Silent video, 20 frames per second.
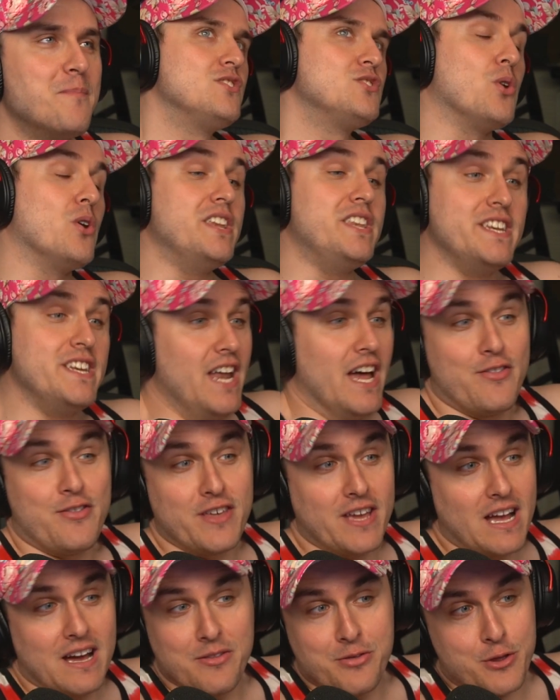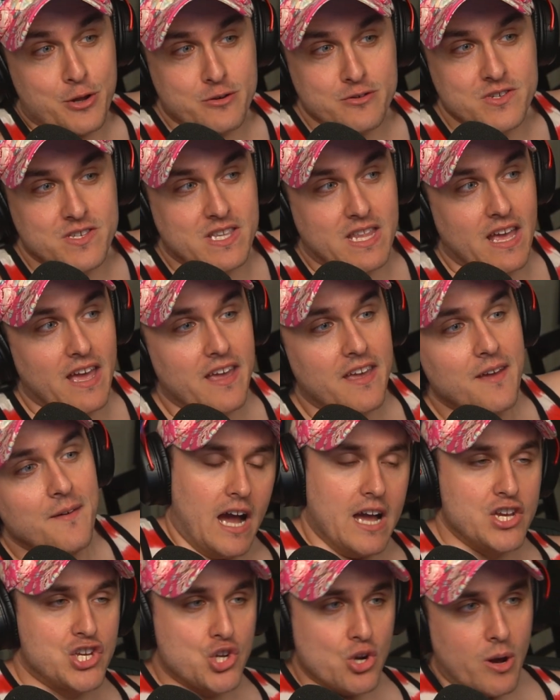So I did nothing on Thursday.
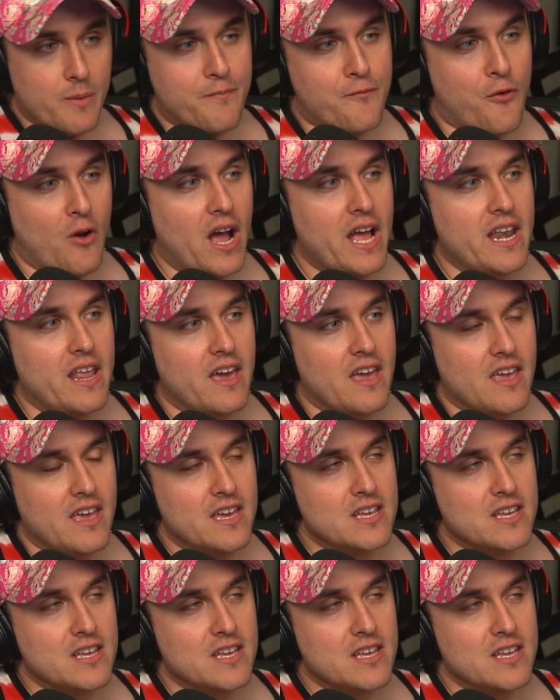I show up Friday.